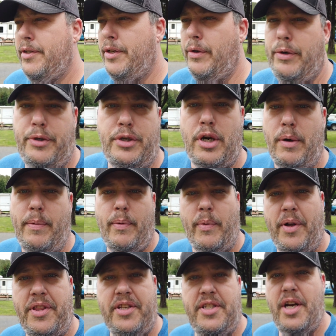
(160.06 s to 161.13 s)
to determine
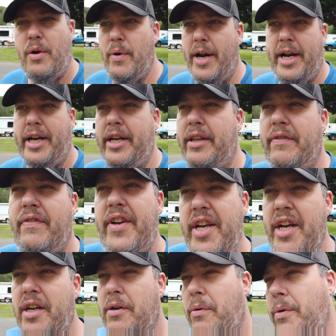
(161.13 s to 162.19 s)
what the tow rating of the
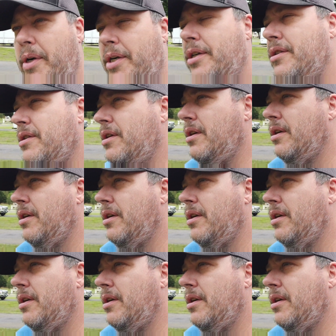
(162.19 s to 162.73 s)
vehicle was.